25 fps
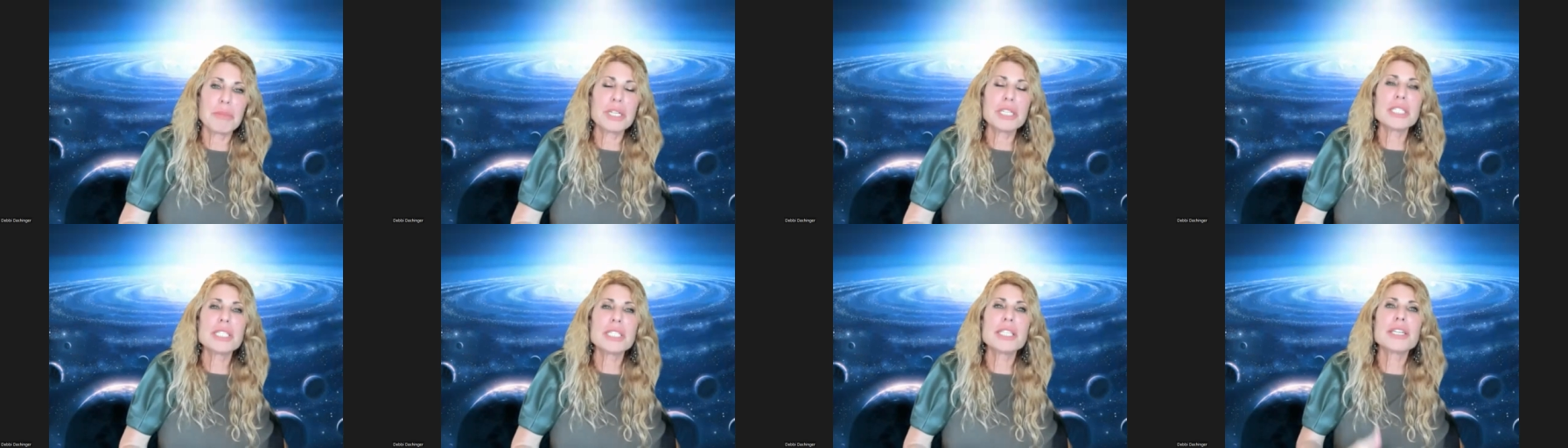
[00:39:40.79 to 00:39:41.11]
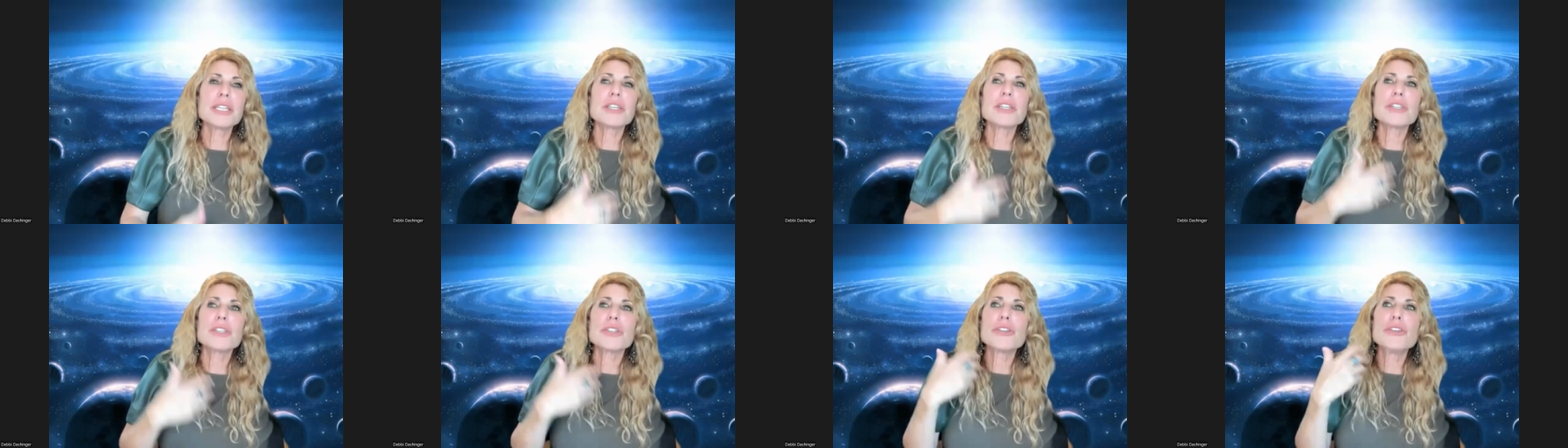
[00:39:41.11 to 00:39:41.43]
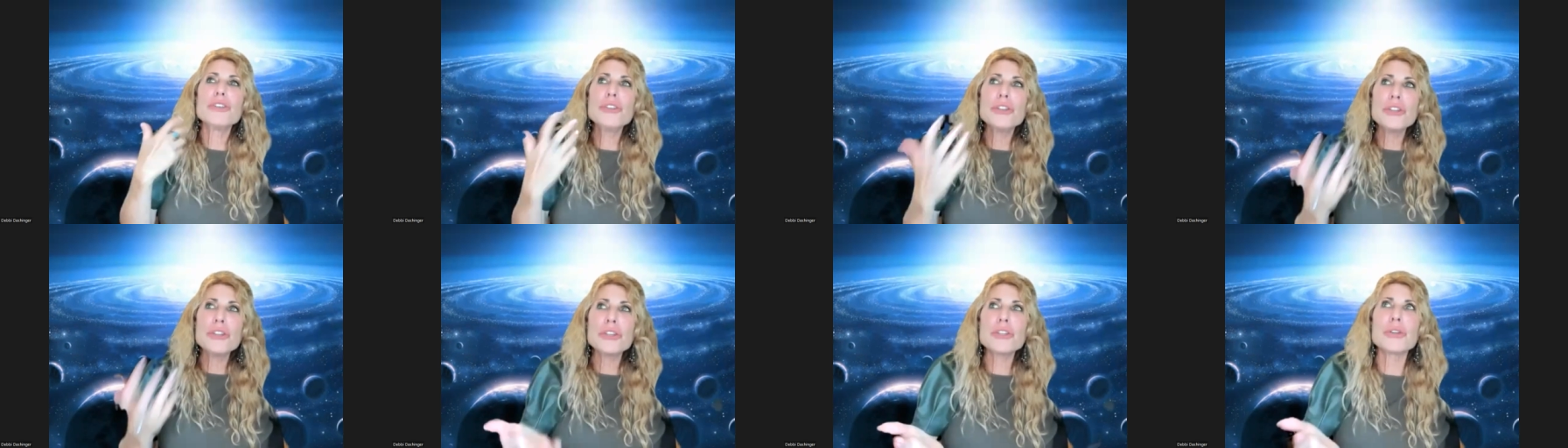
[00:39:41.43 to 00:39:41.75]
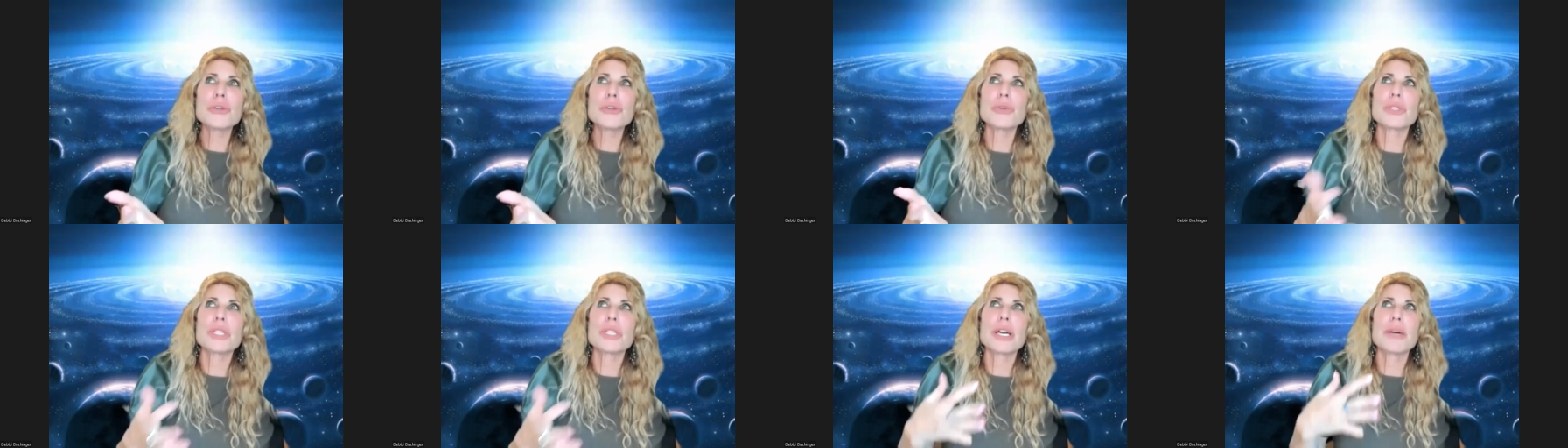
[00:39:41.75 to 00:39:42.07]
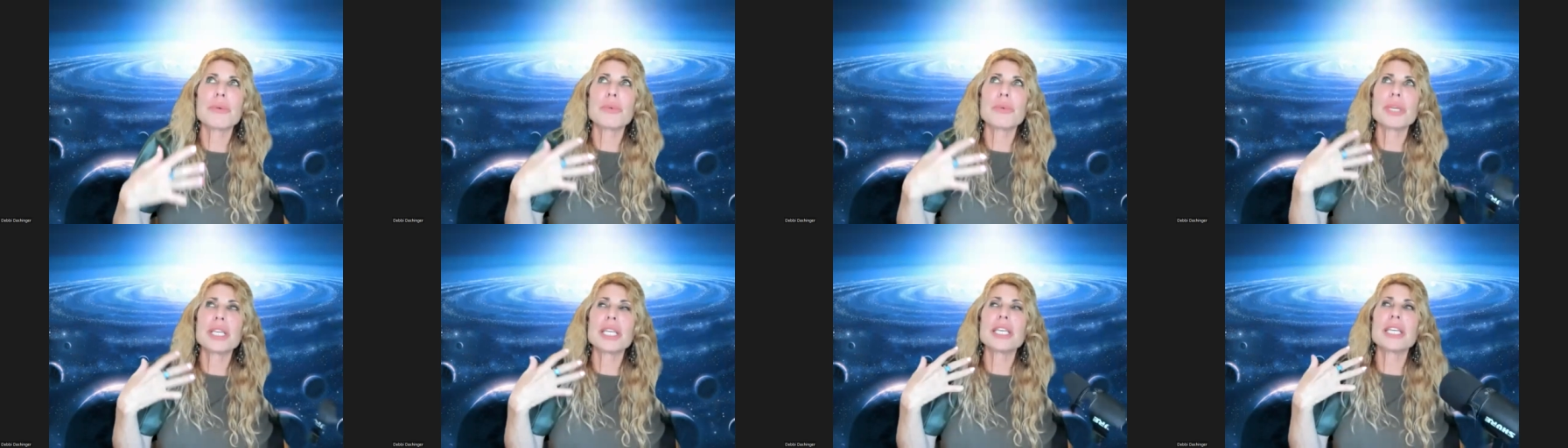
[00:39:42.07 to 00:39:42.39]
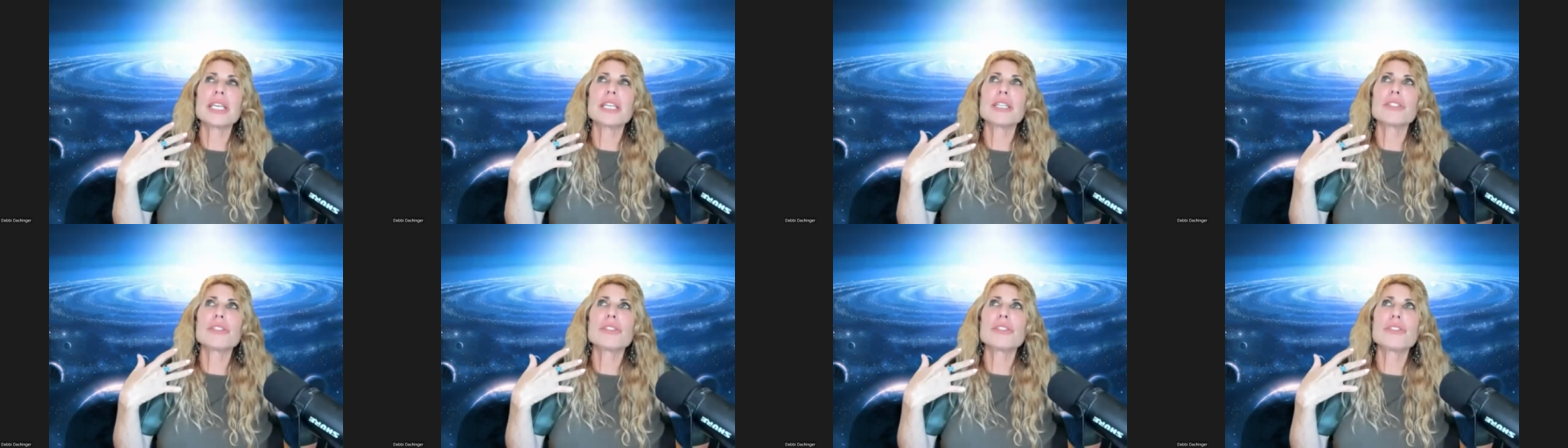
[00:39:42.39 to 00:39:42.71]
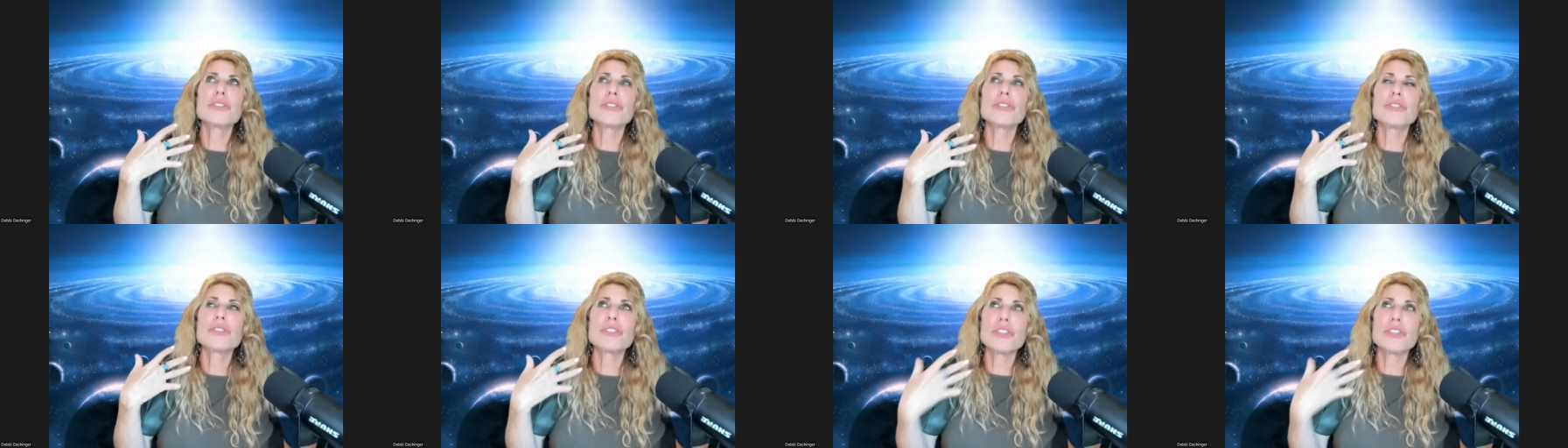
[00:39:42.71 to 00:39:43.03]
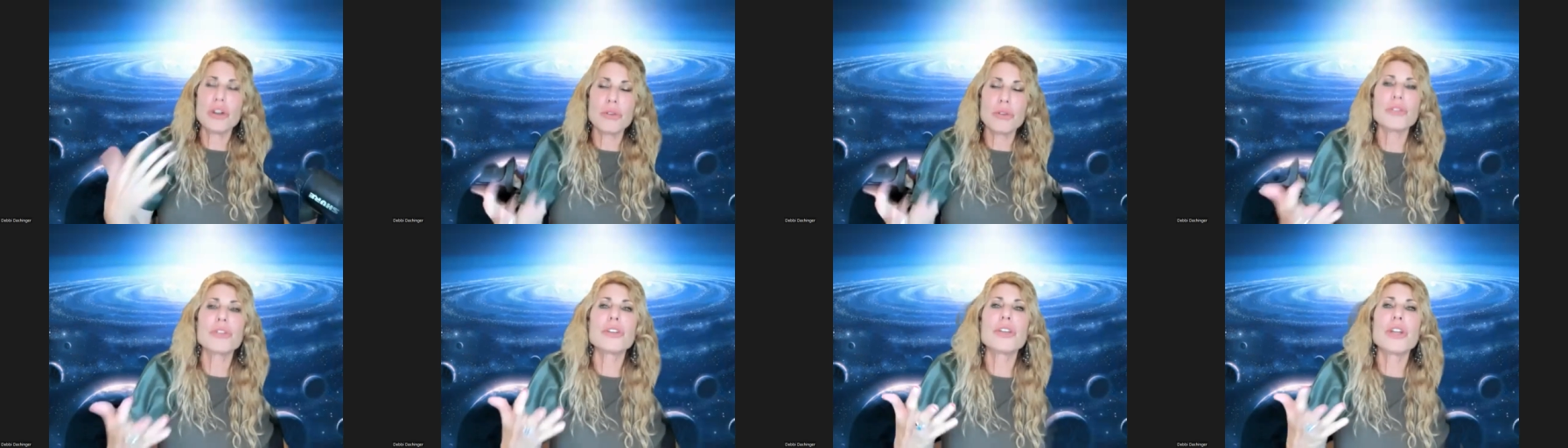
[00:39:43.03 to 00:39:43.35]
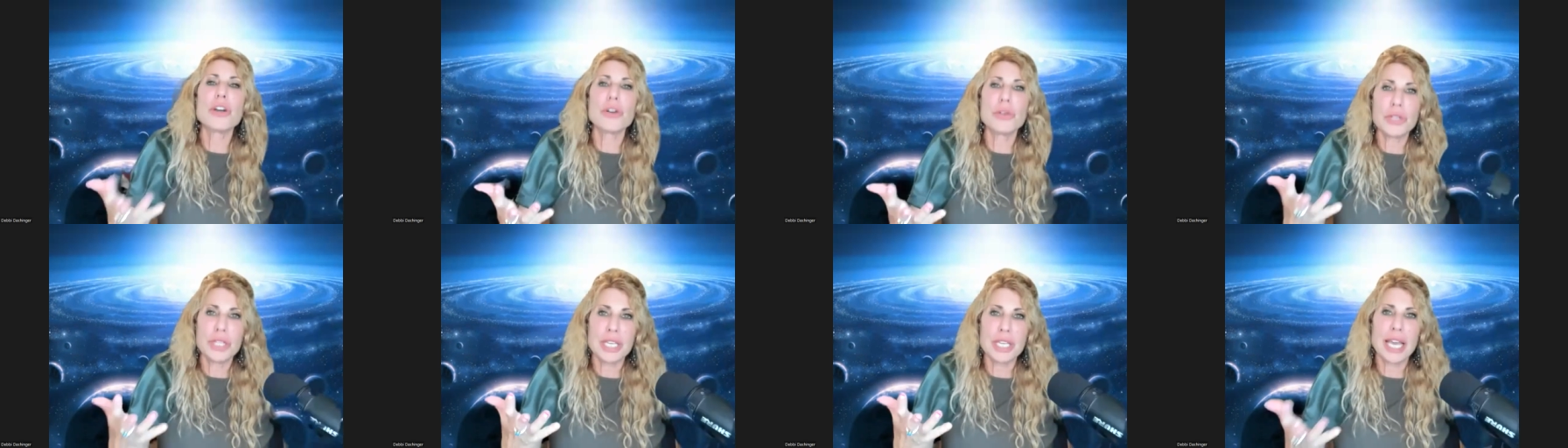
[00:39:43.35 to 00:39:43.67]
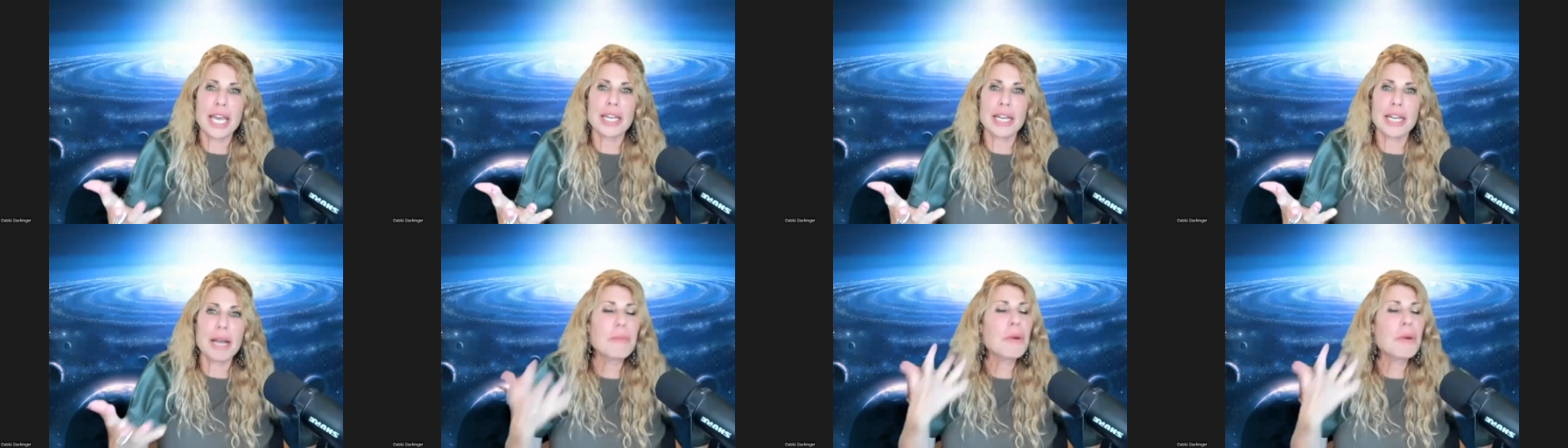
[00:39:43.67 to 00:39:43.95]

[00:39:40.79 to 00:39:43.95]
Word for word: But is there new that we don't know yet?